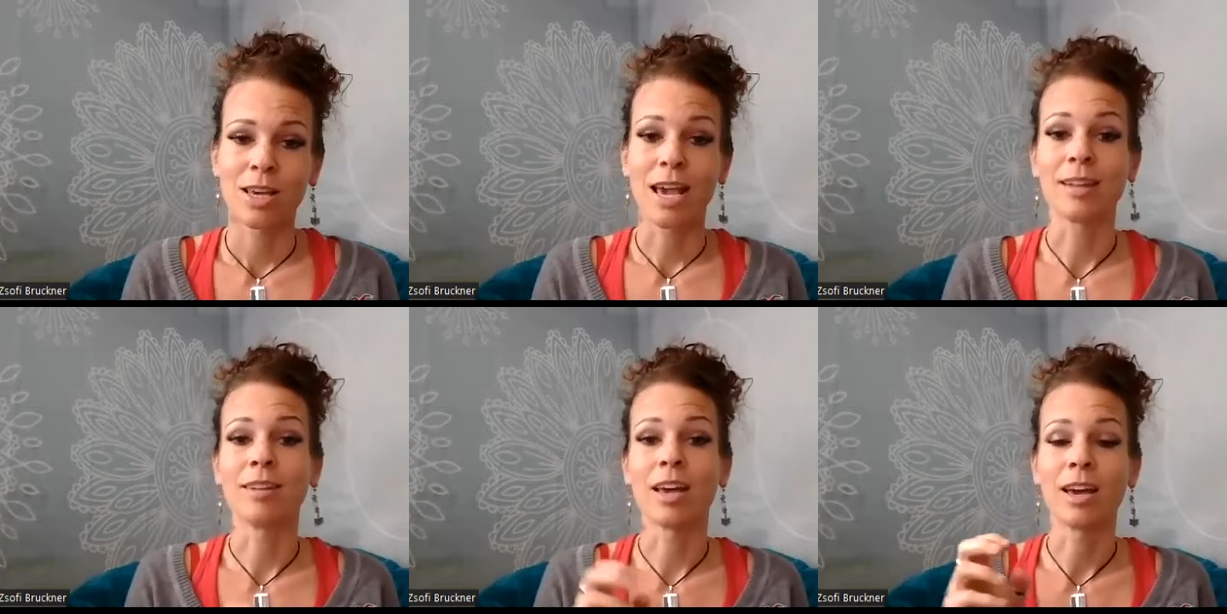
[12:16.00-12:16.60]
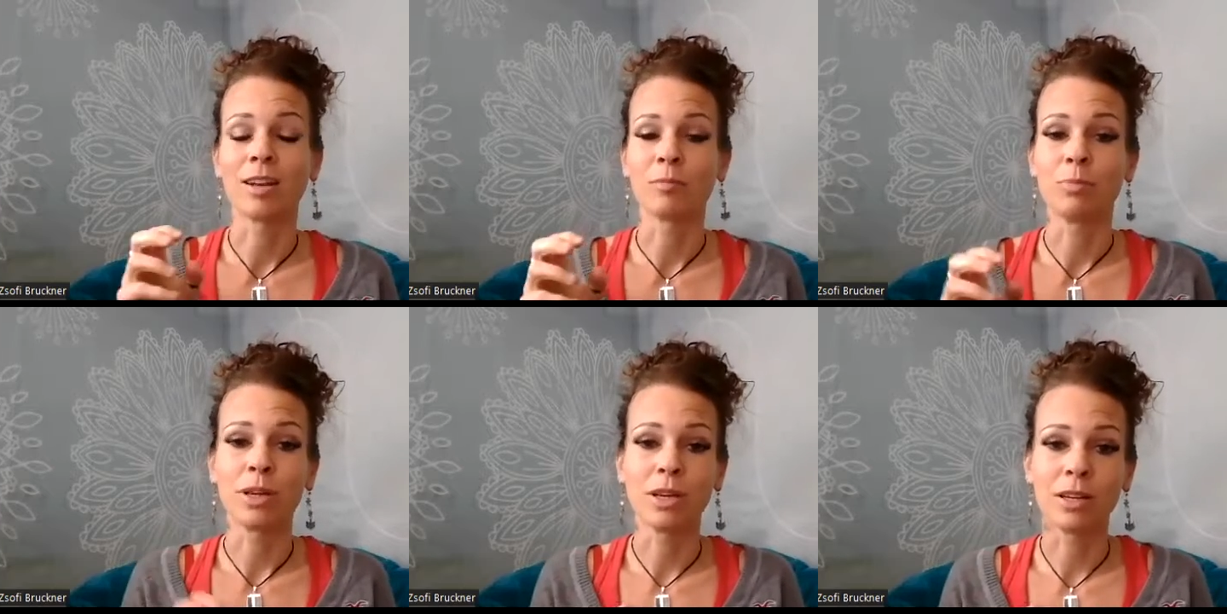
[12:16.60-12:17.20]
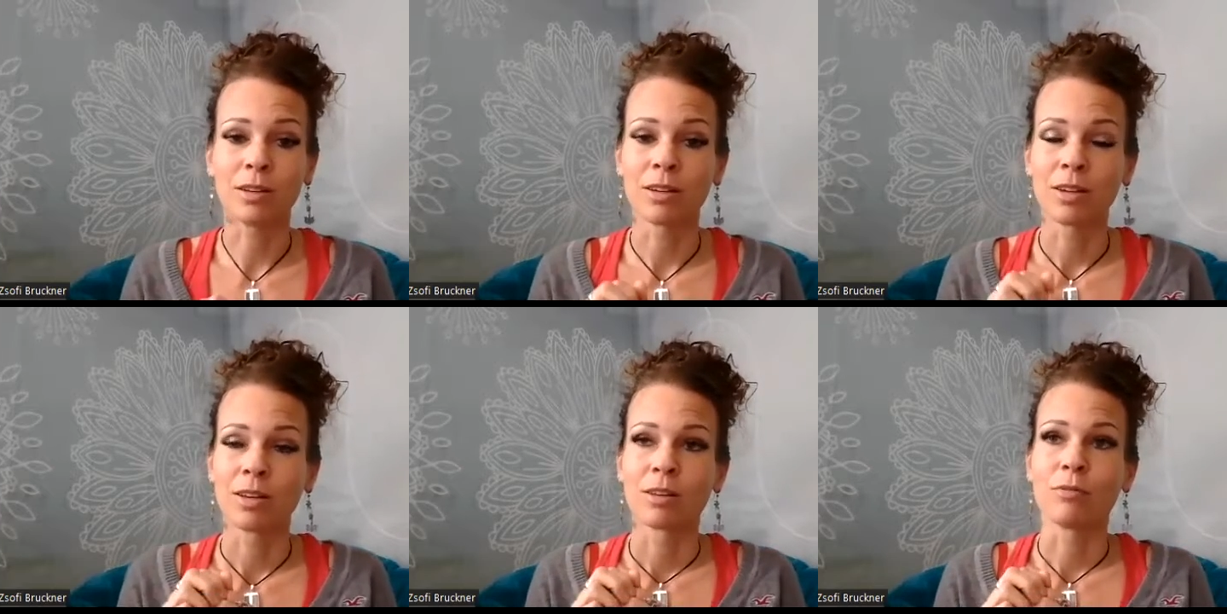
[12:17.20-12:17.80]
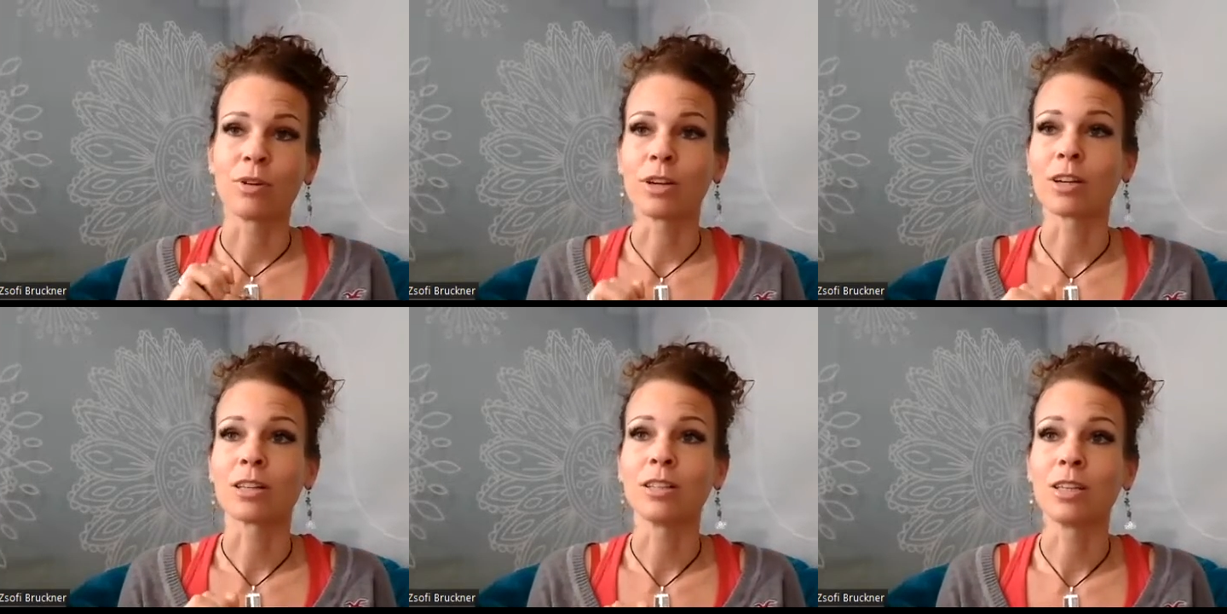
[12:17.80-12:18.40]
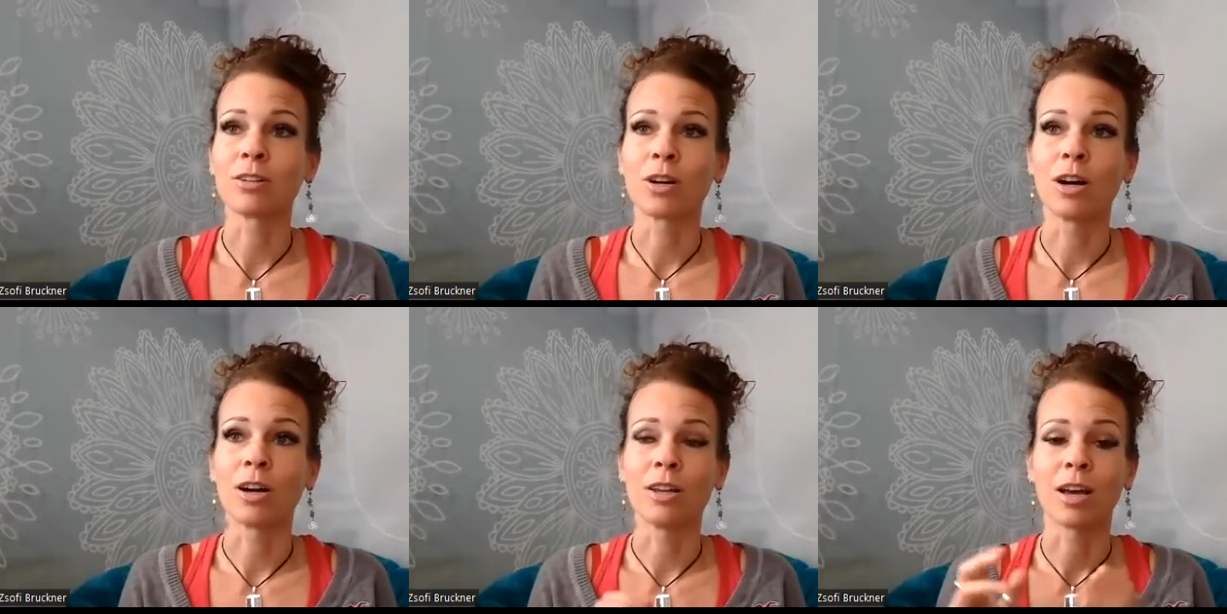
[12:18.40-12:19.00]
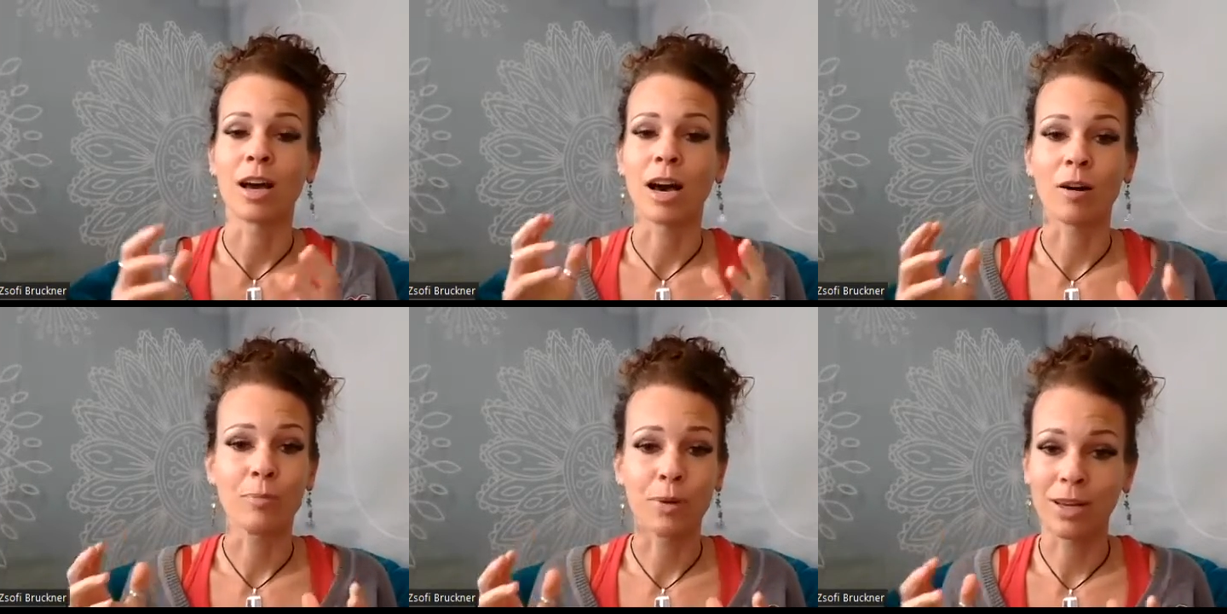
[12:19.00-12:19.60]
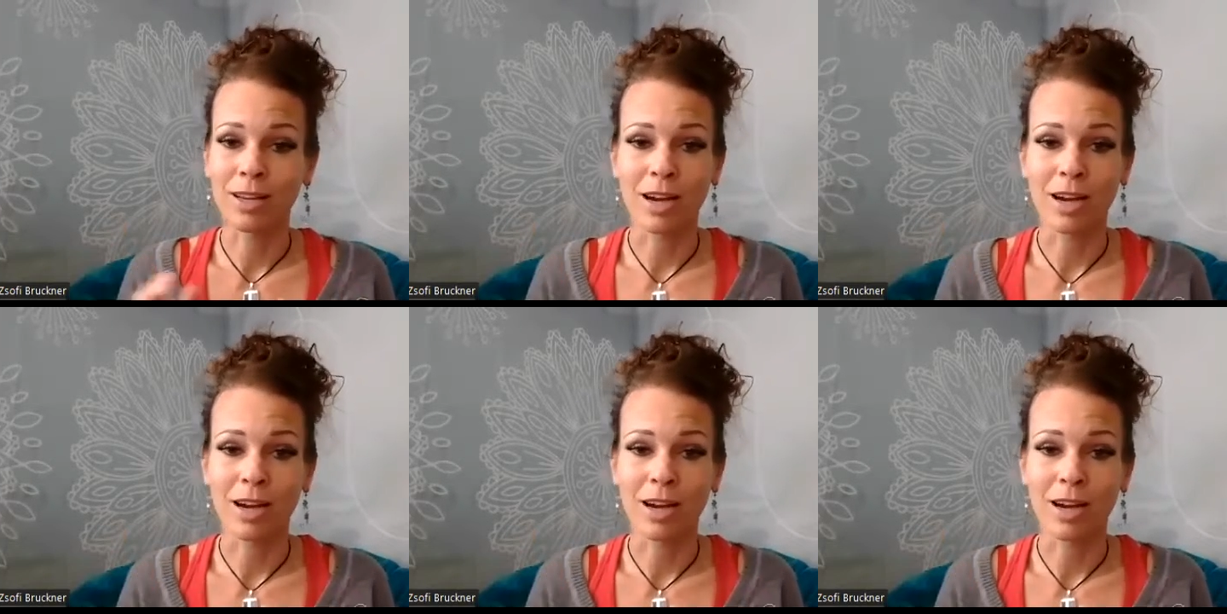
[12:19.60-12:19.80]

And then being very clear on how big,